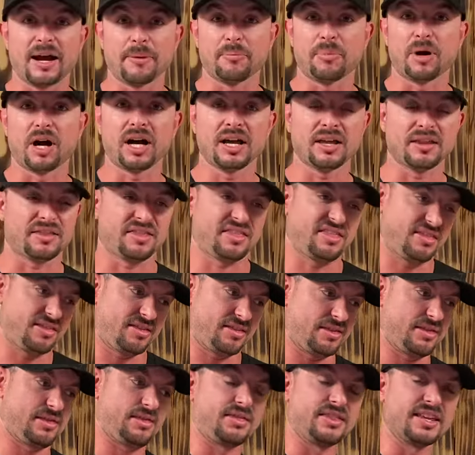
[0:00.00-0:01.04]

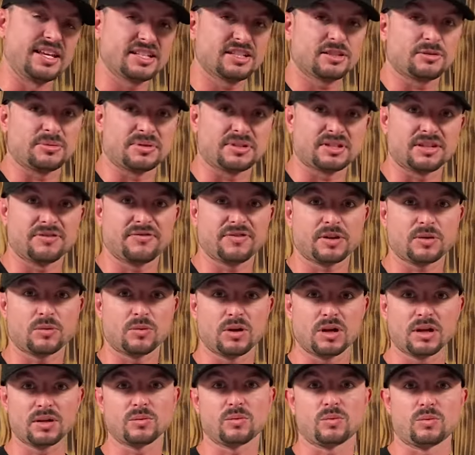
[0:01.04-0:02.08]
bought this specific
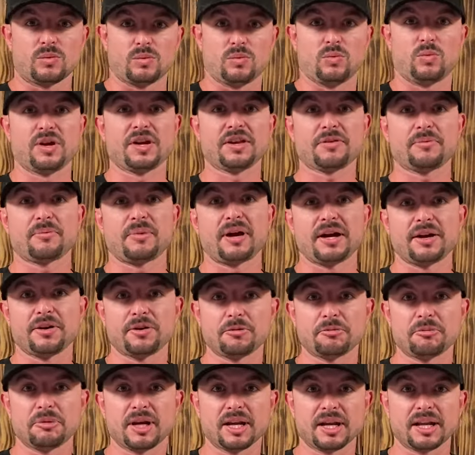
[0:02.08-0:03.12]
one with my own
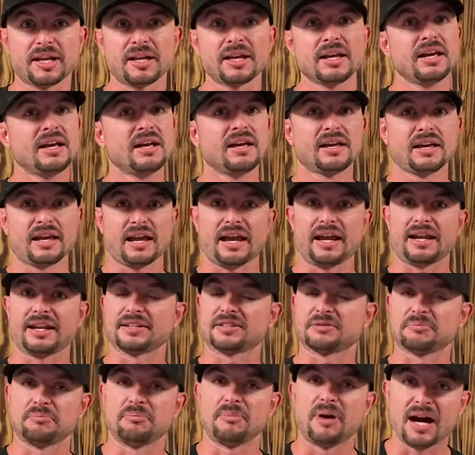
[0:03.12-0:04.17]
money, and it's
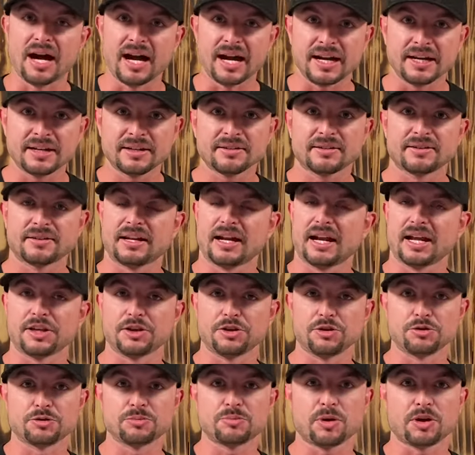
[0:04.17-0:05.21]
mine that I
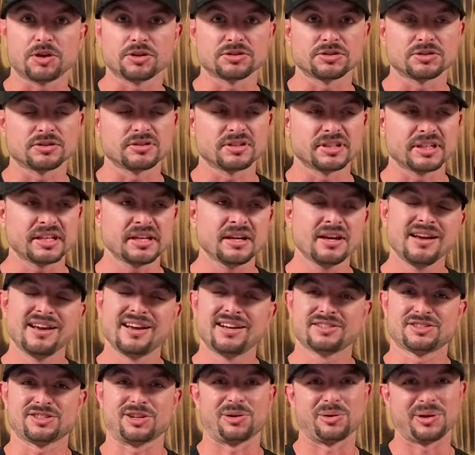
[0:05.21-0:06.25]
use personally,
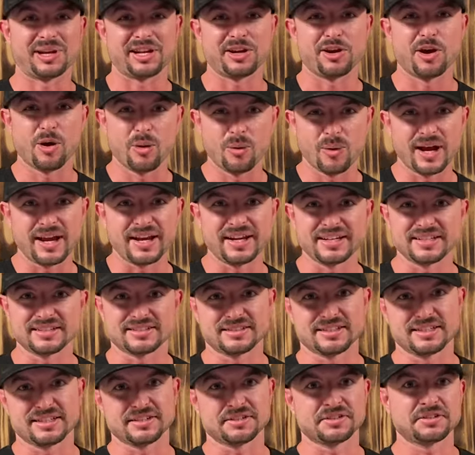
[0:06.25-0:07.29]
so in no way is
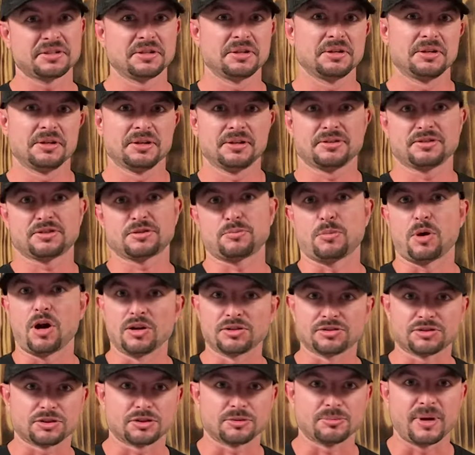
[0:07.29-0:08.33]
this
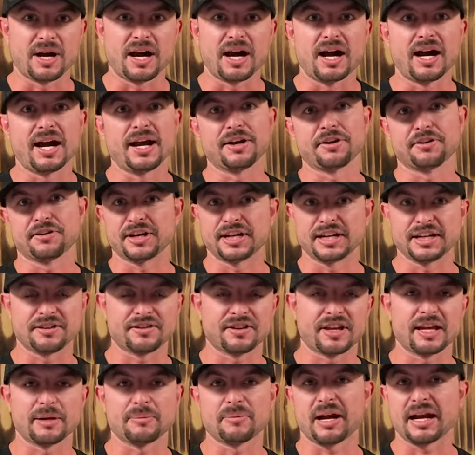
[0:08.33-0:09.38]
sponsored by or
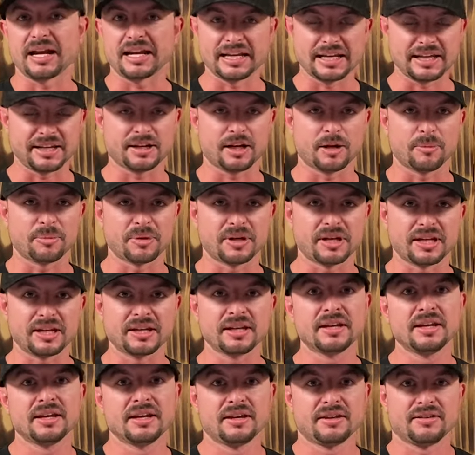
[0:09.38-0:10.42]
anything by any company.
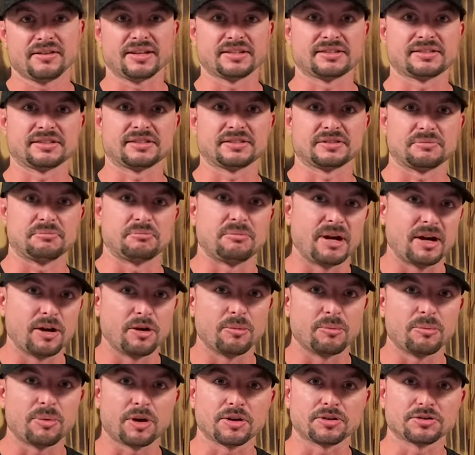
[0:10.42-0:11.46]
This is my own
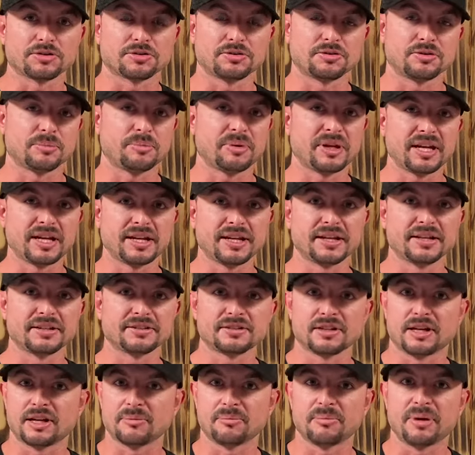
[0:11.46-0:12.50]
personal opinions,
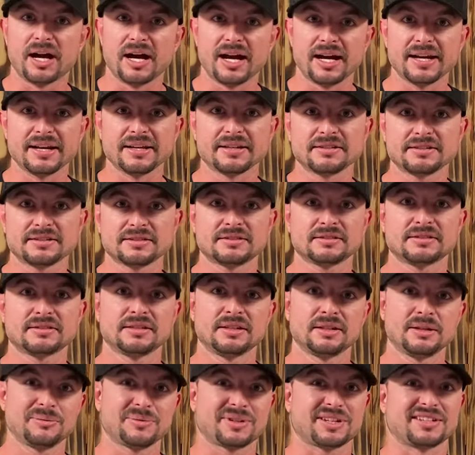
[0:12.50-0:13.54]
unbiased,
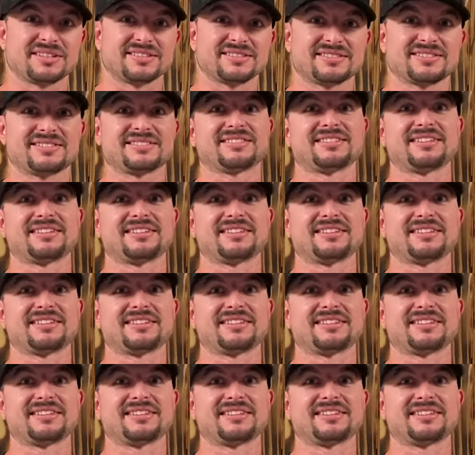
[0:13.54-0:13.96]
because